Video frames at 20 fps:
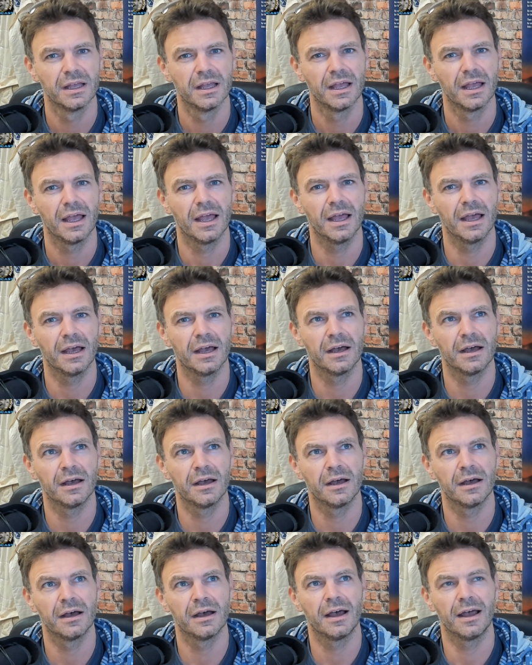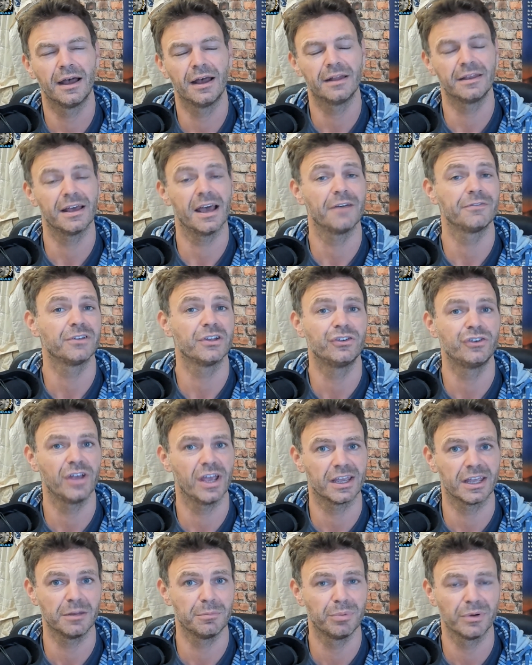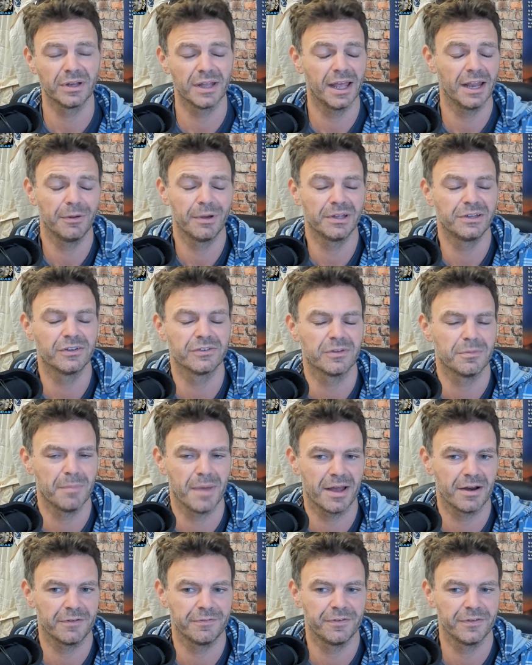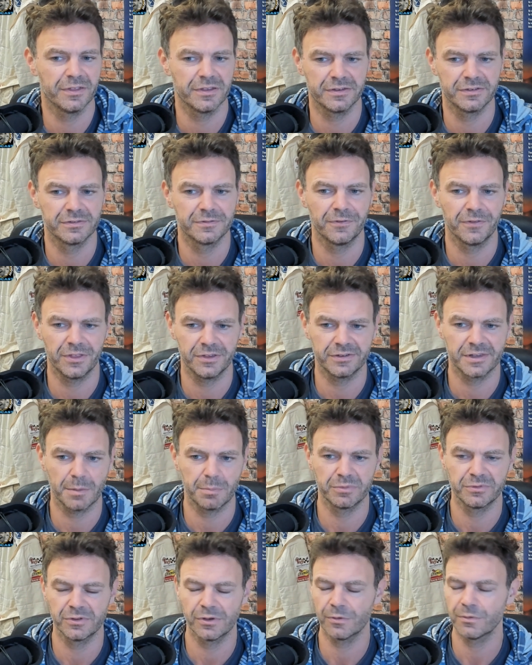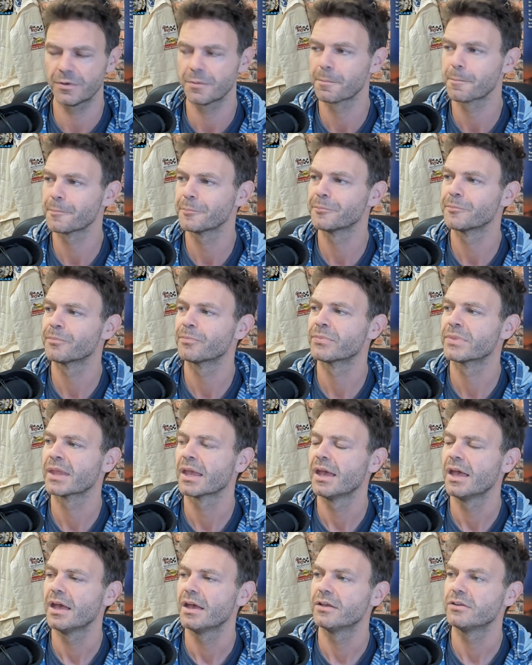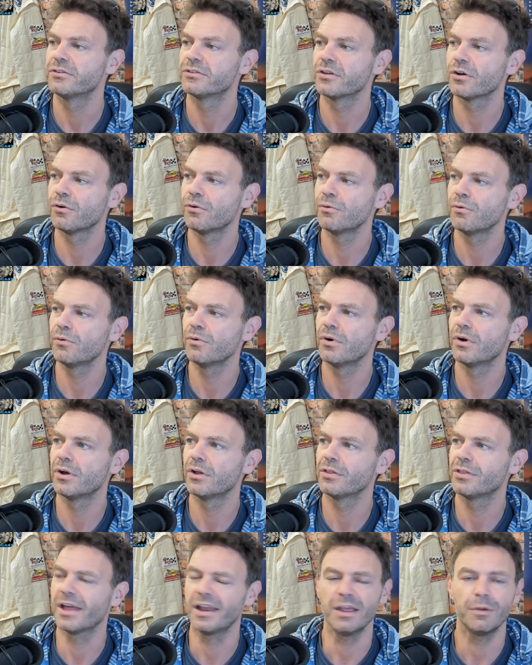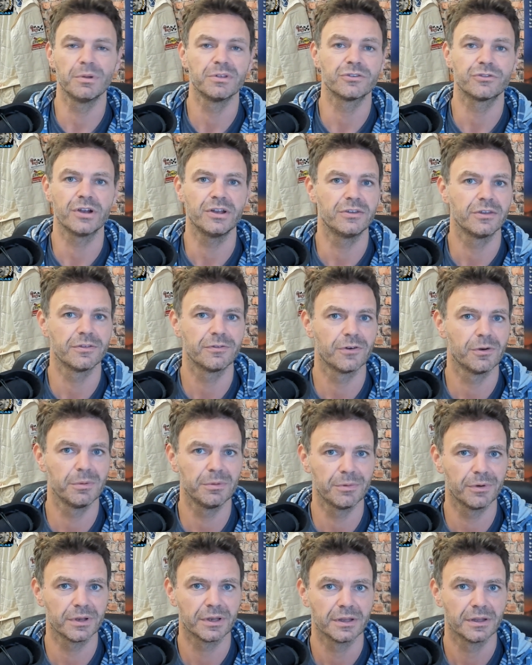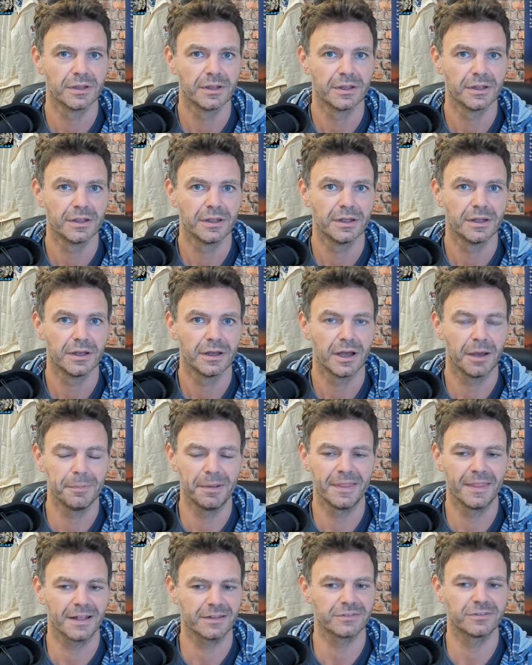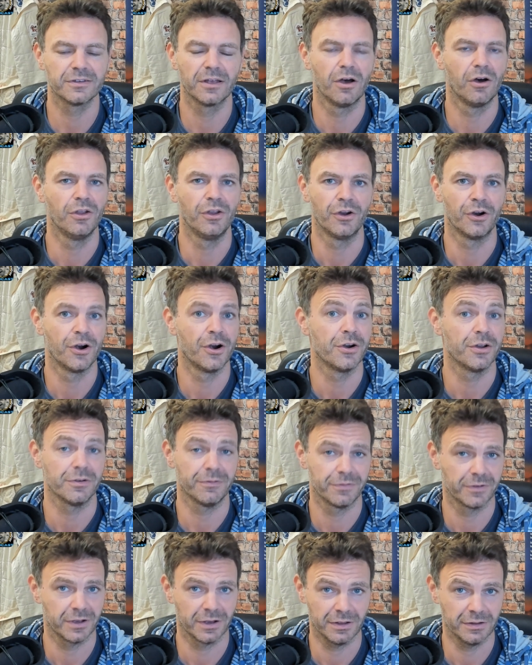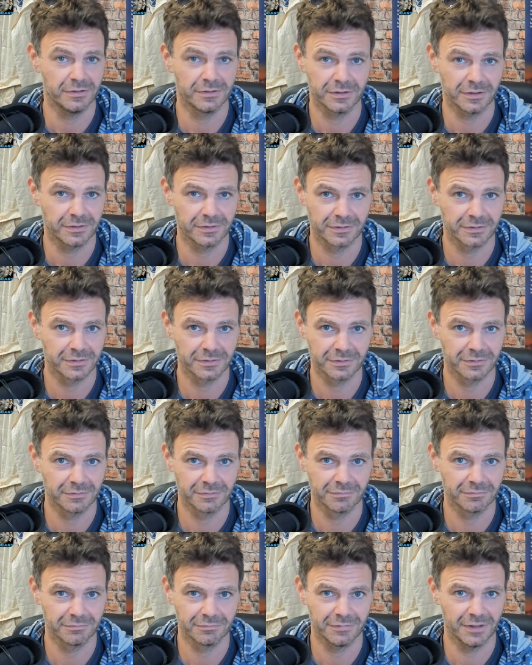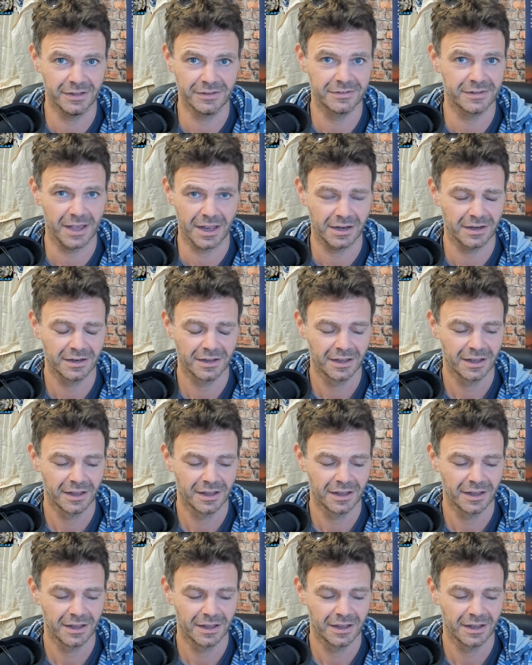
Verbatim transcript: Uh, I'd have to check it, but anyway, it doesn't matter for this for this episode. So then he went straight to the Formula One. I mean, that's unheard of, guys. It's insane.